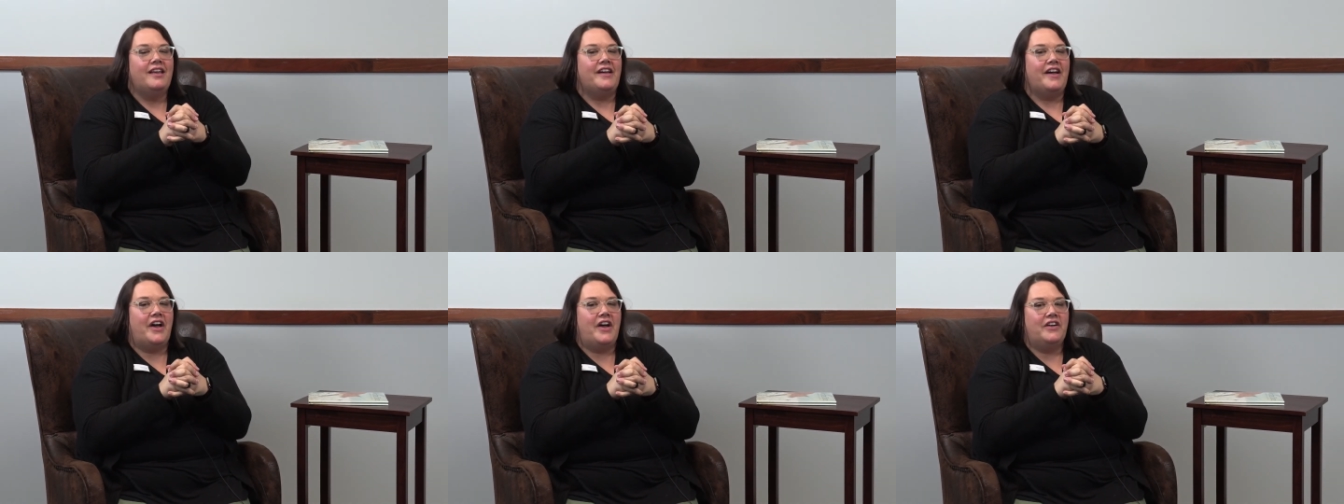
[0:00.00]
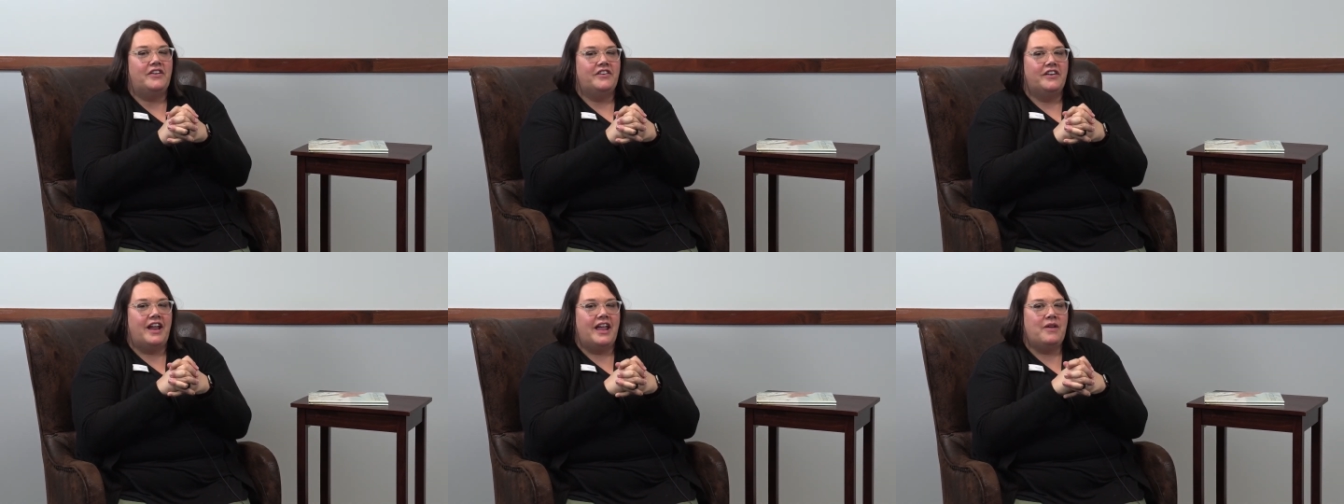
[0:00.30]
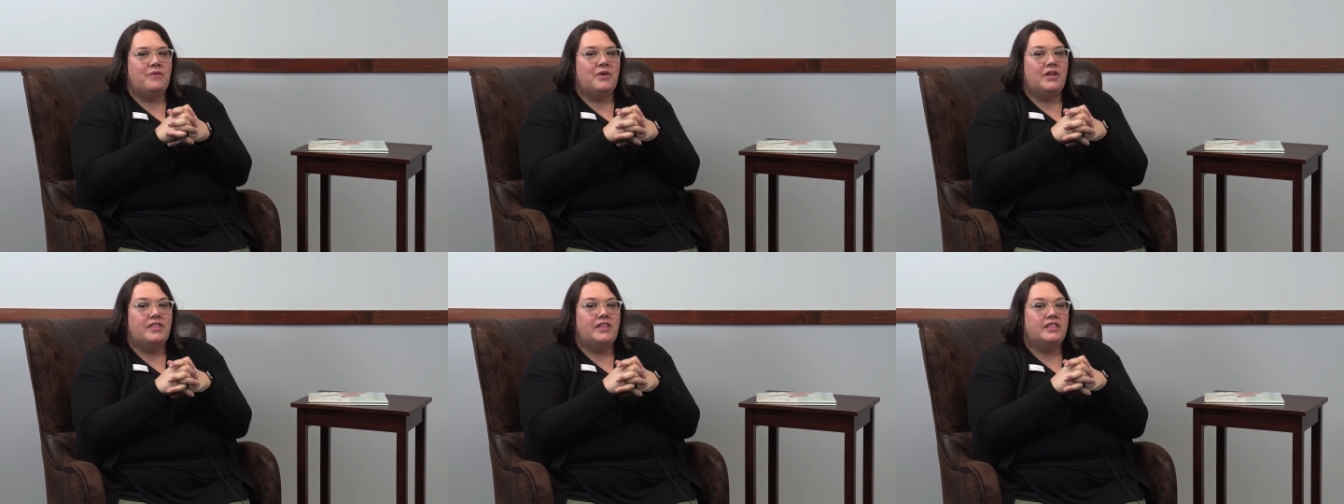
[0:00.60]
All
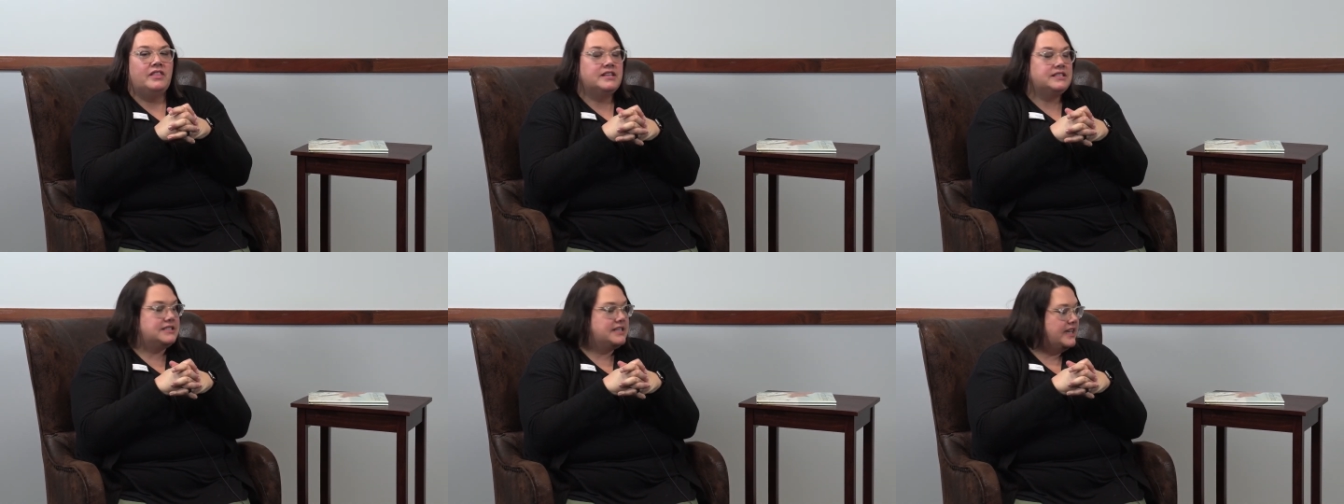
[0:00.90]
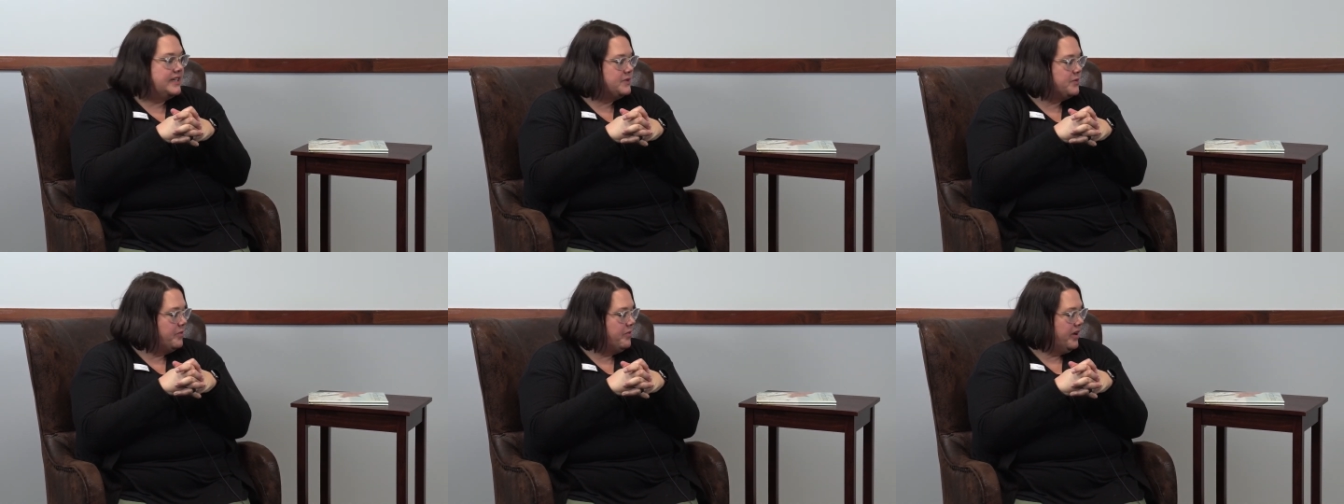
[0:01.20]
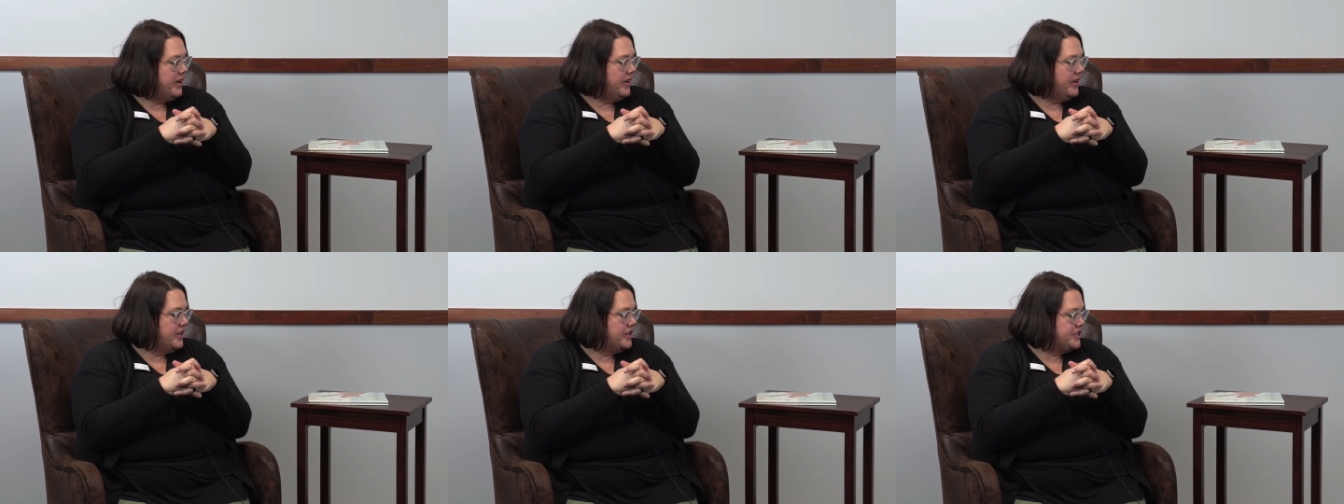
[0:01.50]
right, well then this next one we
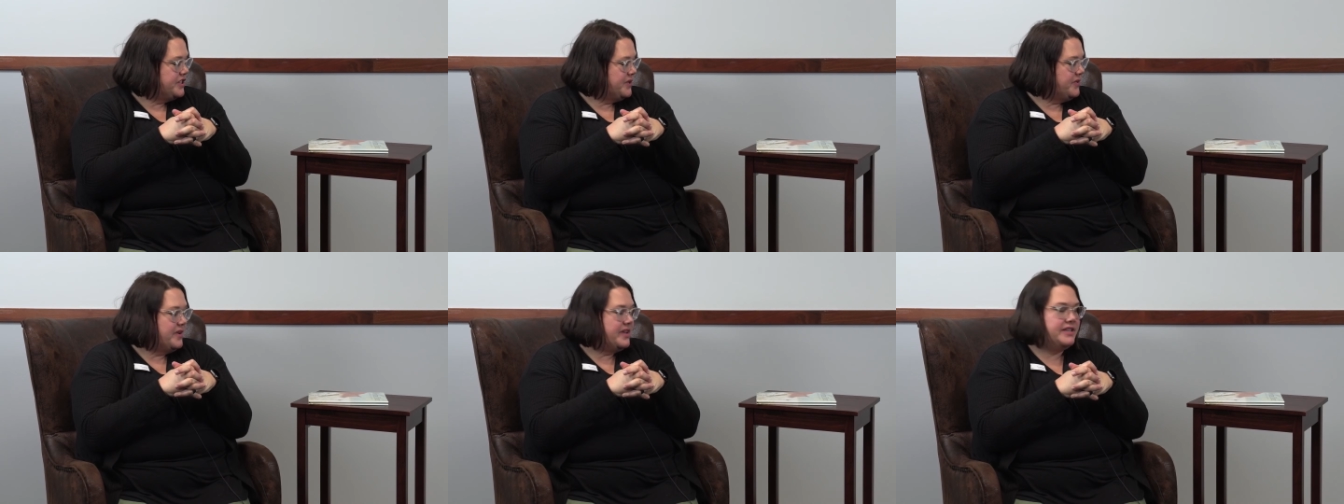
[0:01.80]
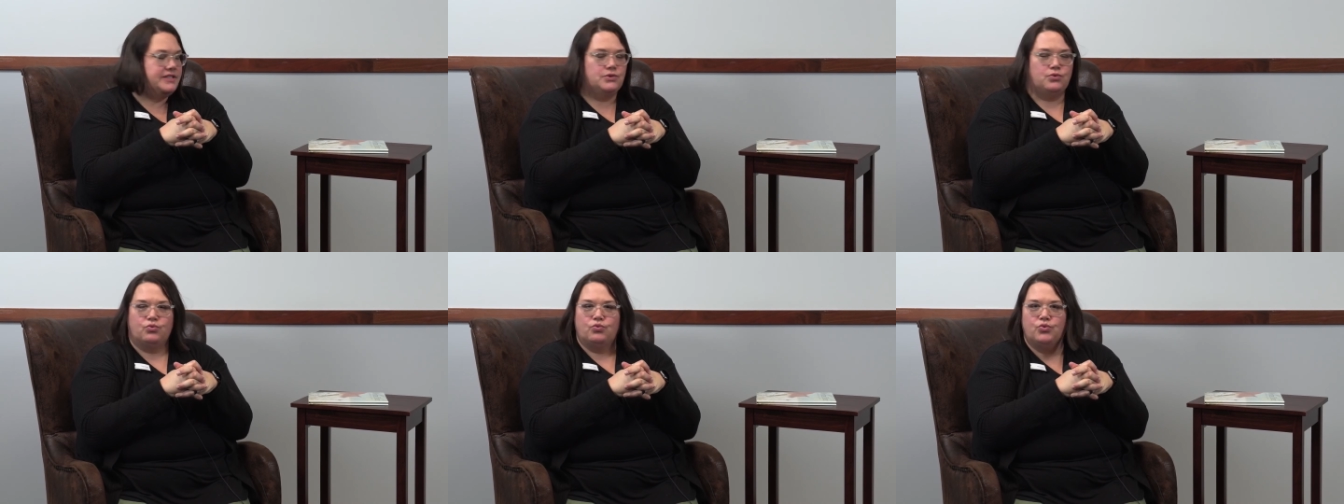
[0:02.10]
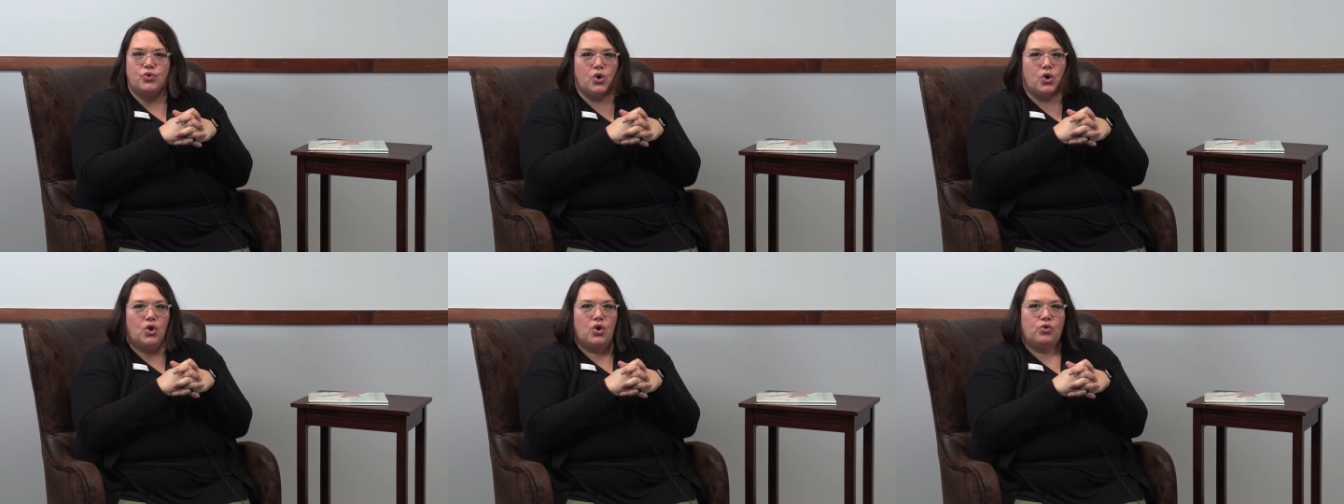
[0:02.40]
are gonna do is
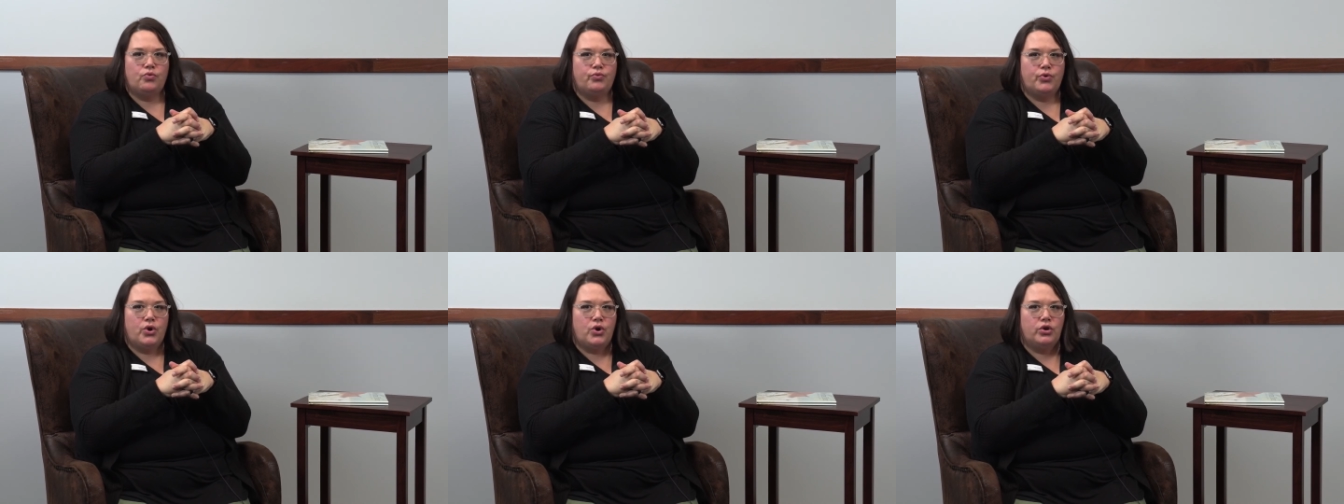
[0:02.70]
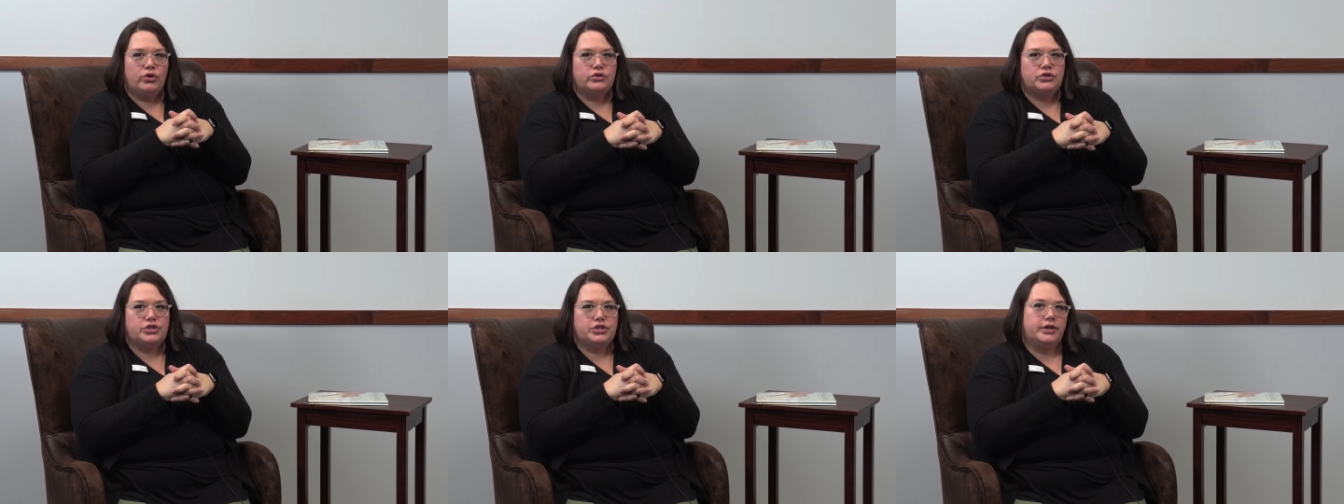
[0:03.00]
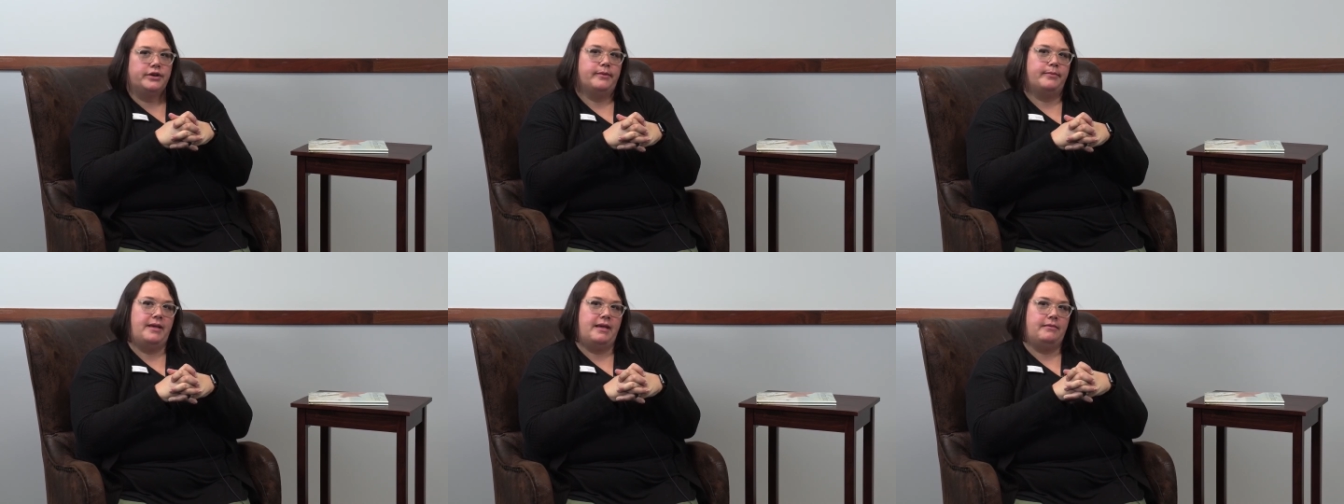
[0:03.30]
roll, roll,
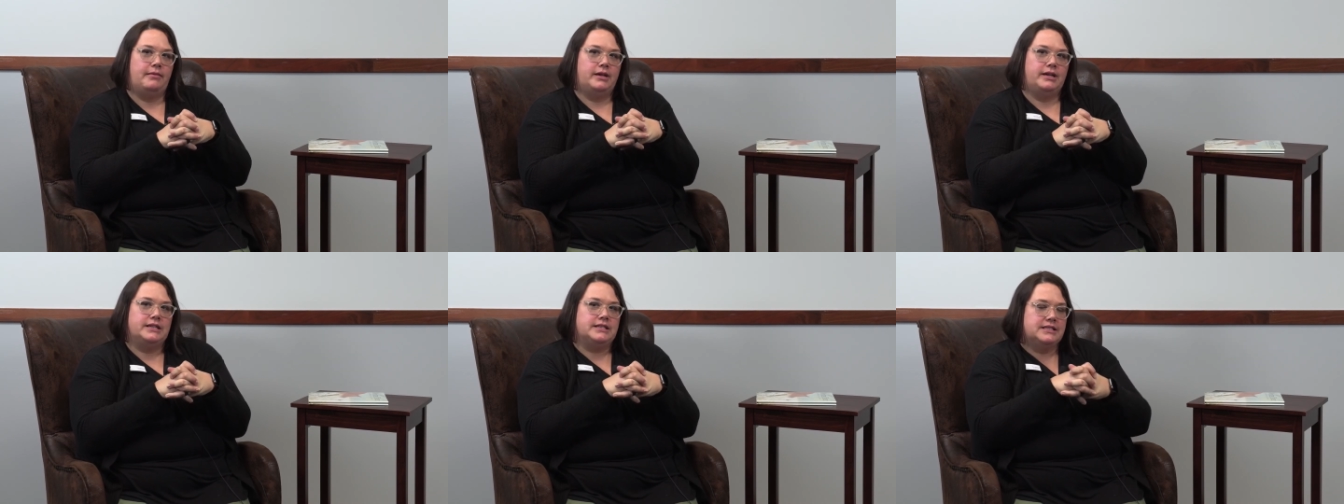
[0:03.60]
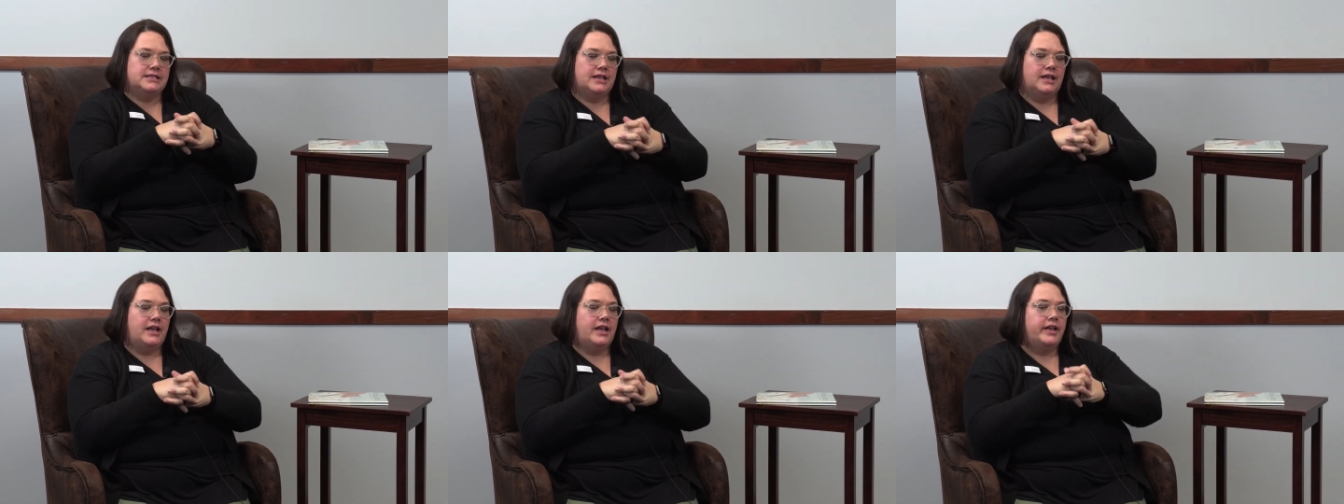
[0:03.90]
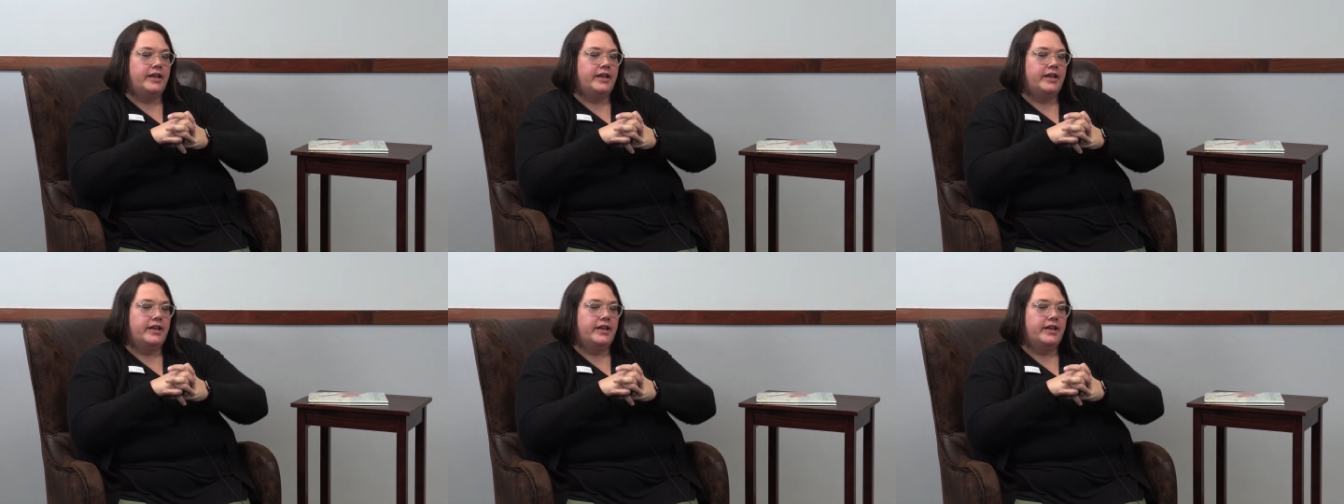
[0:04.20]
sugar babies.